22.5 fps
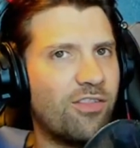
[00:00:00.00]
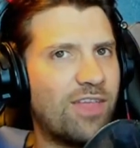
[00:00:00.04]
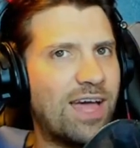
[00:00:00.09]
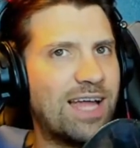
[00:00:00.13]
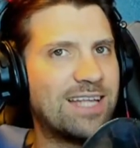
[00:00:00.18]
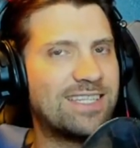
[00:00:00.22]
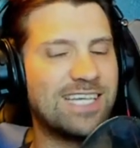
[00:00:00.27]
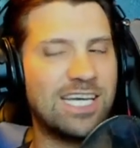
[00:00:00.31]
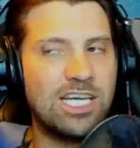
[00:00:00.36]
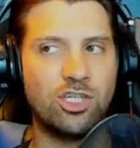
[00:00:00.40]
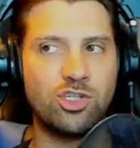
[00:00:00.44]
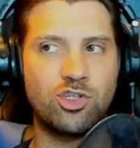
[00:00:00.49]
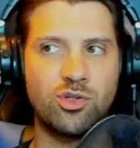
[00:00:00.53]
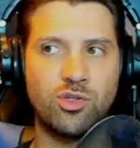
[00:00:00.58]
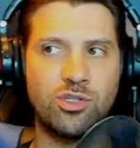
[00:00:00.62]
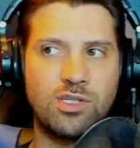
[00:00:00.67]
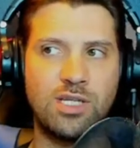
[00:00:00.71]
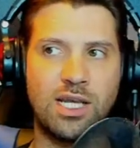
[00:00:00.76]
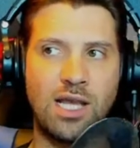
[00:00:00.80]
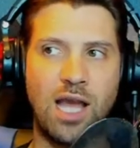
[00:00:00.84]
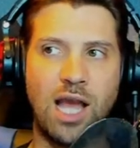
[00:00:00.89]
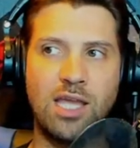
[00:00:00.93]
That's
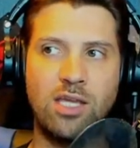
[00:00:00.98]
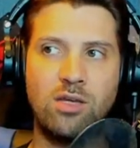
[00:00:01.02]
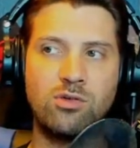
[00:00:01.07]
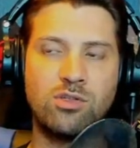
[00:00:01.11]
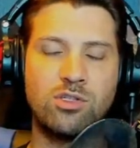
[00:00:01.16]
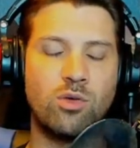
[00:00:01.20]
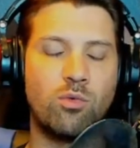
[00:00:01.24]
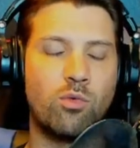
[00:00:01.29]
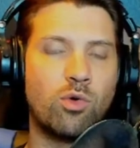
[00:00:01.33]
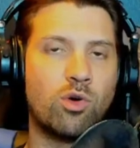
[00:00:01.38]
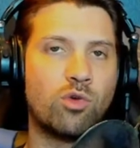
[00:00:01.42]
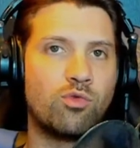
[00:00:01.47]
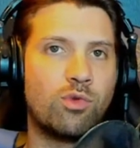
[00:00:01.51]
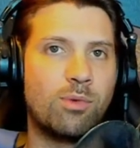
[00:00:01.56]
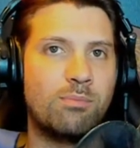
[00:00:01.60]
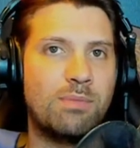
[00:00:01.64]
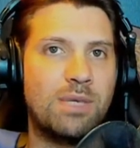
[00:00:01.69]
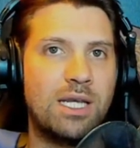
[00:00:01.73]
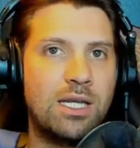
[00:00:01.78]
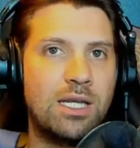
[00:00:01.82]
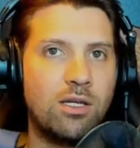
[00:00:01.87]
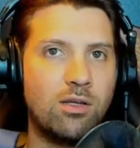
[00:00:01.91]
interesting. I use the word
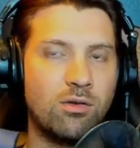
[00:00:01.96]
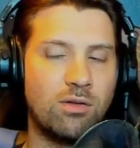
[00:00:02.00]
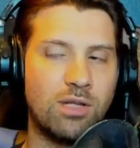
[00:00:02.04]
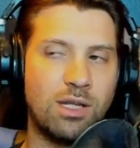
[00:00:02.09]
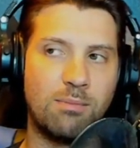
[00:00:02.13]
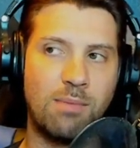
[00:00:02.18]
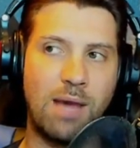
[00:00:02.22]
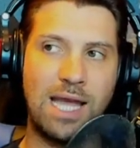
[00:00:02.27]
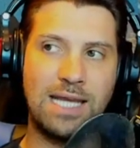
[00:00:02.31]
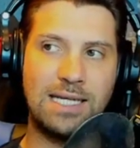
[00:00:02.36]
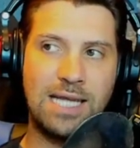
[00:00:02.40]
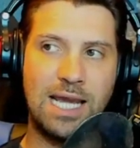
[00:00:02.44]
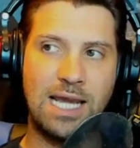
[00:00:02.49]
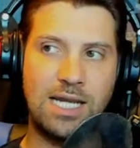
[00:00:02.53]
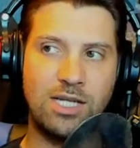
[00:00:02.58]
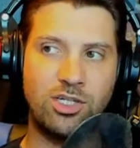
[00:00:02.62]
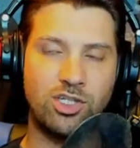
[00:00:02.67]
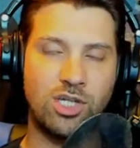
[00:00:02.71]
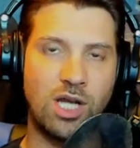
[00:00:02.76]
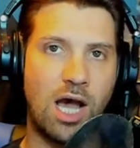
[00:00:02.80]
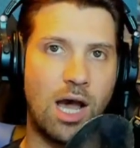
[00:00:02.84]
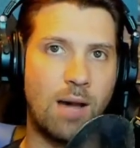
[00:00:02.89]
remedial in my day
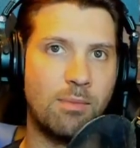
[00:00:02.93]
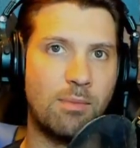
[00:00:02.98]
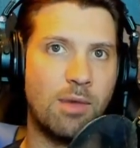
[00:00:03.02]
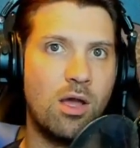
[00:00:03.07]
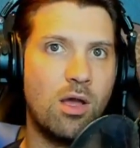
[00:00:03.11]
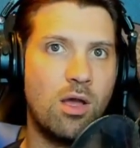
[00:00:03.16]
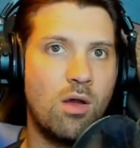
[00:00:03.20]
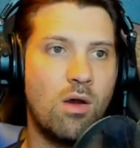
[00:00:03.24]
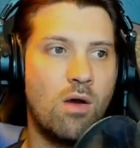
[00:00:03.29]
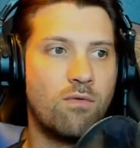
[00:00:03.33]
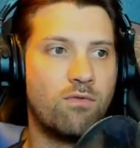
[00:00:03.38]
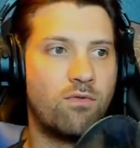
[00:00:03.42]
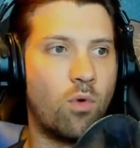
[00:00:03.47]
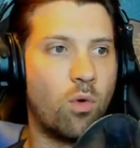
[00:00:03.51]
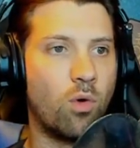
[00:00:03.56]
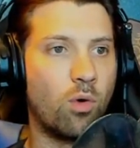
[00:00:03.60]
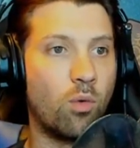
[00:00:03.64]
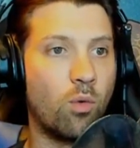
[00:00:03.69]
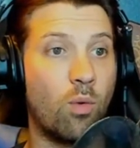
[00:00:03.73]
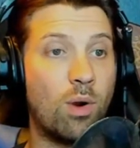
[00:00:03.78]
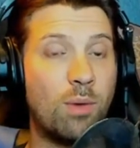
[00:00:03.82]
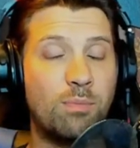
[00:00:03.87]
job
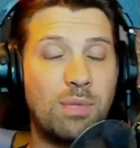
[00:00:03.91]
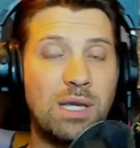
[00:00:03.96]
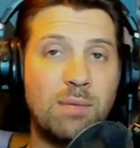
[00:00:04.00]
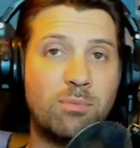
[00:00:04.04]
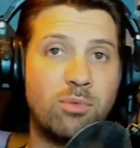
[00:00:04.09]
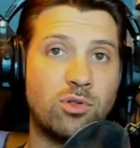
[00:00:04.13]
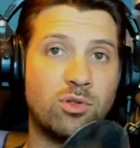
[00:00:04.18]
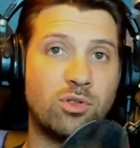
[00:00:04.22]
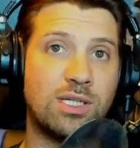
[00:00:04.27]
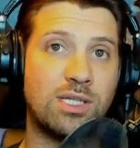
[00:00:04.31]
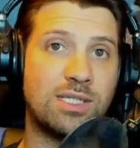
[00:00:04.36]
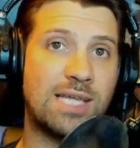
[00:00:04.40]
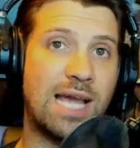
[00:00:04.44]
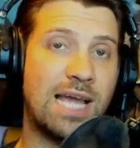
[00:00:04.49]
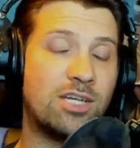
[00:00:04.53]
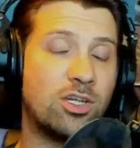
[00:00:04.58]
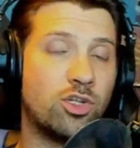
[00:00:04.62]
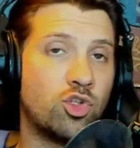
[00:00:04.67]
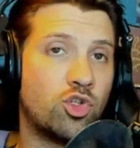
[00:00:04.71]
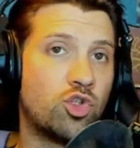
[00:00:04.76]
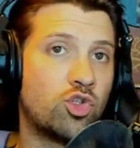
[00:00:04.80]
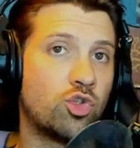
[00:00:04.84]
for when people
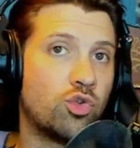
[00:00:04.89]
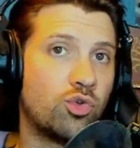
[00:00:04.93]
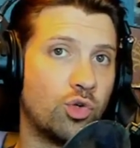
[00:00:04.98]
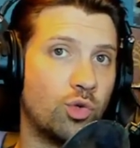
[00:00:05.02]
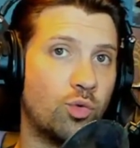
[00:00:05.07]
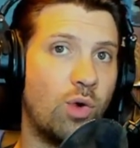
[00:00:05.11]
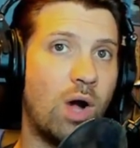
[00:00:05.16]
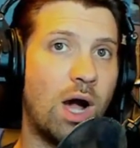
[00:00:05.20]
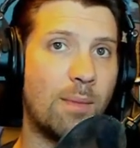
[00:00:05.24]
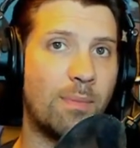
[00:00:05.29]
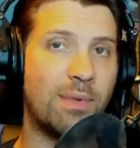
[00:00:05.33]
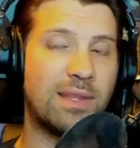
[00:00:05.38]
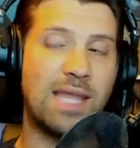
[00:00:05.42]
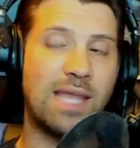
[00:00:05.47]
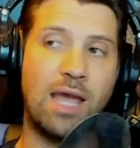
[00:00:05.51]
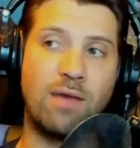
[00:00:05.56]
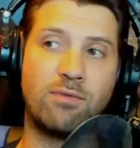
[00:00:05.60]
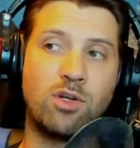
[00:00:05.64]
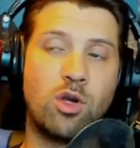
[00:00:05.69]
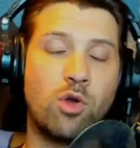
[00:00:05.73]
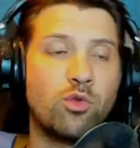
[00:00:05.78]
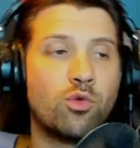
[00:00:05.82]
decide to screw up and they
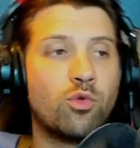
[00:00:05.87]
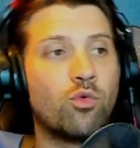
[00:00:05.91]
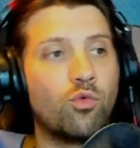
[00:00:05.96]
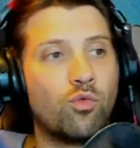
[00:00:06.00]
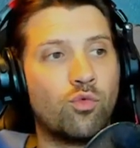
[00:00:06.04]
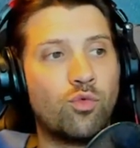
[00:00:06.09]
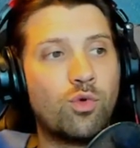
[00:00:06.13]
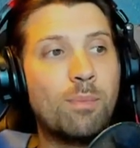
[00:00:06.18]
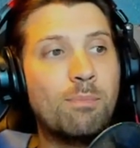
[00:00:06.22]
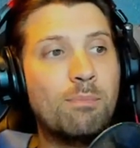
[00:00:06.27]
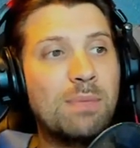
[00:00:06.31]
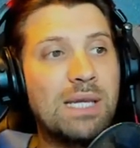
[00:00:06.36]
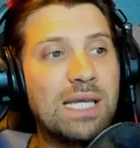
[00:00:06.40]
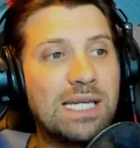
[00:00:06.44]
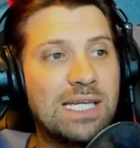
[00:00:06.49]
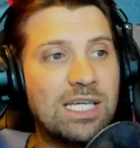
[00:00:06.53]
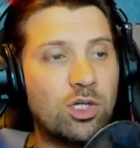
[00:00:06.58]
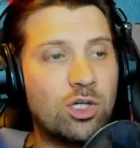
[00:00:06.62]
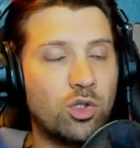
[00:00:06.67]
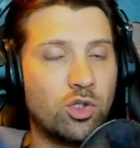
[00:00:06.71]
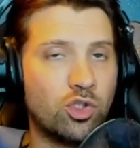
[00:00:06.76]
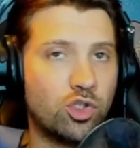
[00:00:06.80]
have to go through
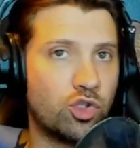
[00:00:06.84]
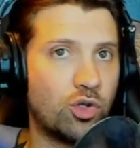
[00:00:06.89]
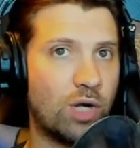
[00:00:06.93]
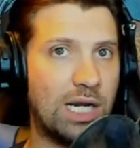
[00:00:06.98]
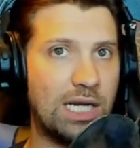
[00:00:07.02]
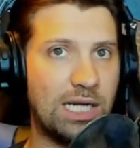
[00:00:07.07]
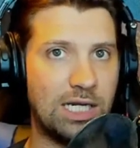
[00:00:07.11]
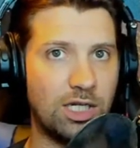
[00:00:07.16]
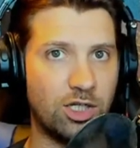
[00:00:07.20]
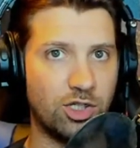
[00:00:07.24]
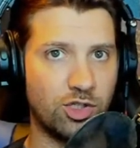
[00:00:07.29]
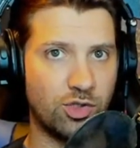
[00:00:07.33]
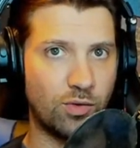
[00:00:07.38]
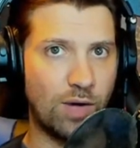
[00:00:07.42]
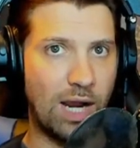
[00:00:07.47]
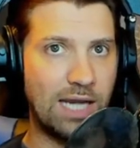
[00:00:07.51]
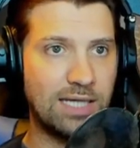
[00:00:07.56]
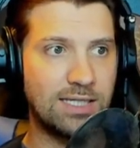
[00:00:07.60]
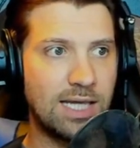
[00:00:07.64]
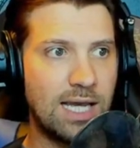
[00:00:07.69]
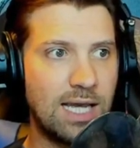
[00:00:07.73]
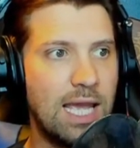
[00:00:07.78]
remedial trainings,
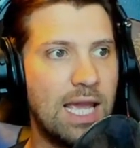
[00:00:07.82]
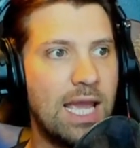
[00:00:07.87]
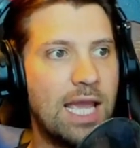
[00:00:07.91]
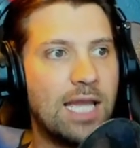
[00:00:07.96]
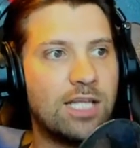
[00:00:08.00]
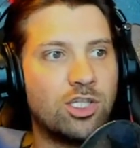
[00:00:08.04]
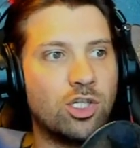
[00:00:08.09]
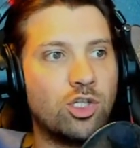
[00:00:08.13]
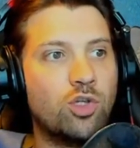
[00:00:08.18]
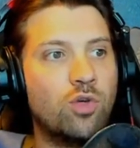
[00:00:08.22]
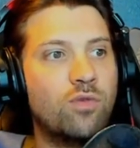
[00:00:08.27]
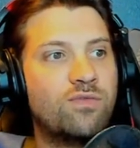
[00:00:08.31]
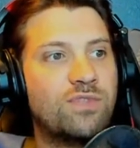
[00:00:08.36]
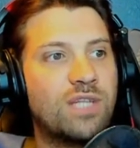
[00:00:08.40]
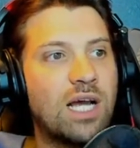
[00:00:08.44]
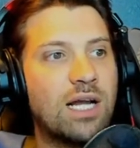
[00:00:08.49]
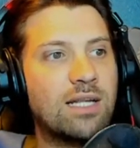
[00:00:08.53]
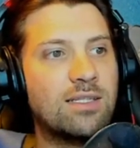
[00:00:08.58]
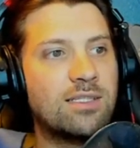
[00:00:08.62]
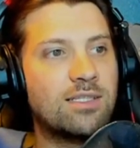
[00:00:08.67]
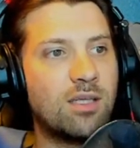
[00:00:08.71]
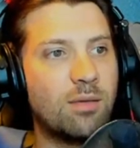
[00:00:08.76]
right? It's you've
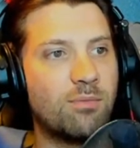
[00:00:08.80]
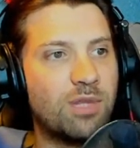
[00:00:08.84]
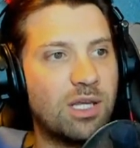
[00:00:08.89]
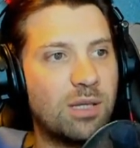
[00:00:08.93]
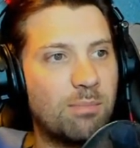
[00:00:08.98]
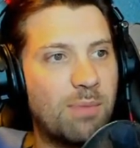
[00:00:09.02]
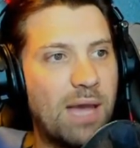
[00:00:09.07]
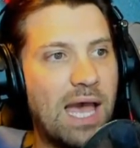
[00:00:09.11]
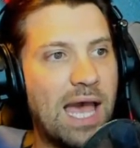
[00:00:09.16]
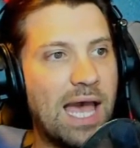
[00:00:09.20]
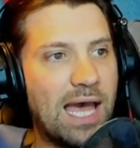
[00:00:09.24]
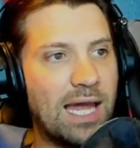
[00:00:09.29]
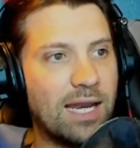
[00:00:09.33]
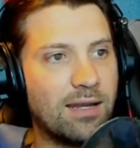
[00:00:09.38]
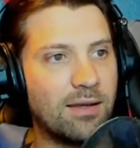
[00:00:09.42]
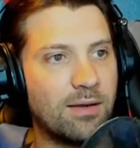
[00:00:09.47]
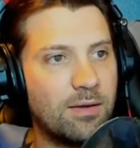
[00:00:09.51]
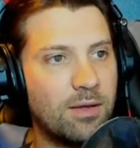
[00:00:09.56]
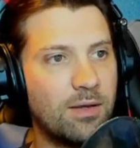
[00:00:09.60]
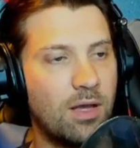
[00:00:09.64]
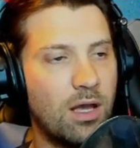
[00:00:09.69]
done something bad.